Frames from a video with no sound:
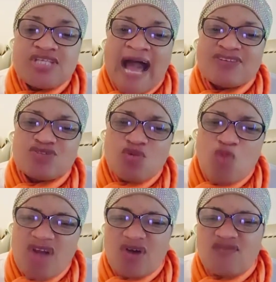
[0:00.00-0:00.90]
And the
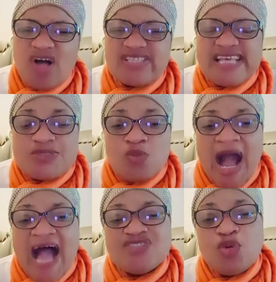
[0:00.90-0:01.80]
word of God says,
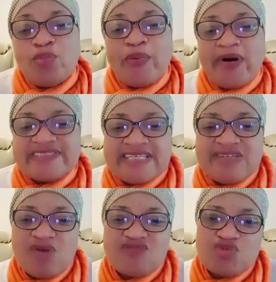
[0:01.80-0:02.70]
why are you
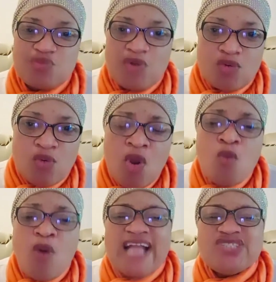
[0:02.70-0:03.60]
boasting of tomorrow?
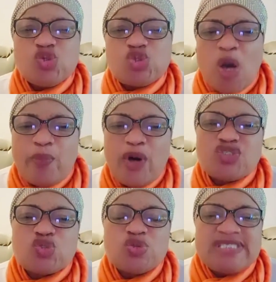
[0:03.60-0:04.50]
When you're
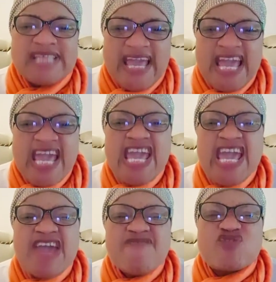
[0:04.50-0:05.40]
supposed to say,
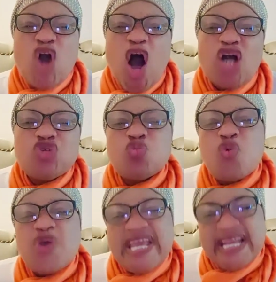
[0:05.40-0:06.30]
if God
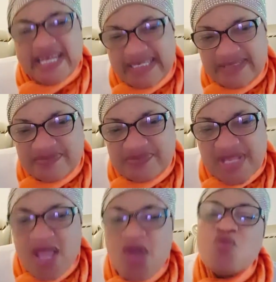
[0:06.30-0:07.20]
will,
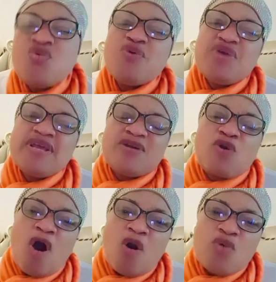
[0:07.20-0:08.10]
we
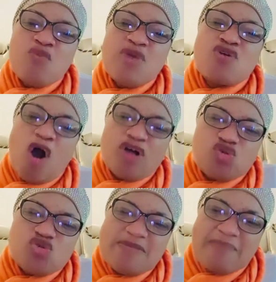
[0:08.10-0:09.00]
will go
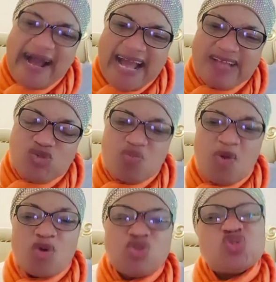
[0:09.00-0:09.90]
to the market
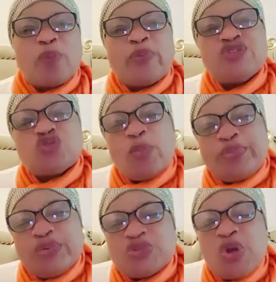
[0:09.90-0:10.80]
tomorrow. You're supposed to
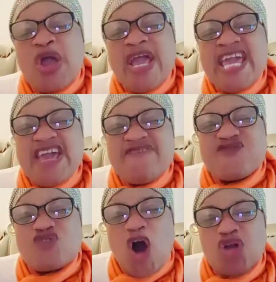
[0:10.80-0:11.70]
put,
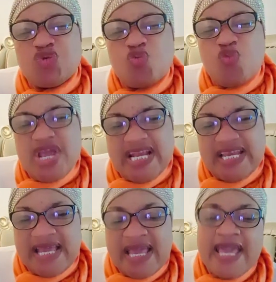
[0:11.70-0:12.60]
if God
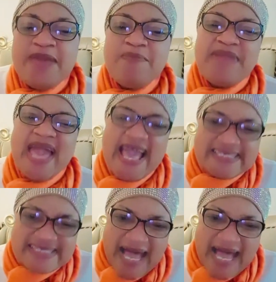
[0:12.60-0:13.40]
will. It means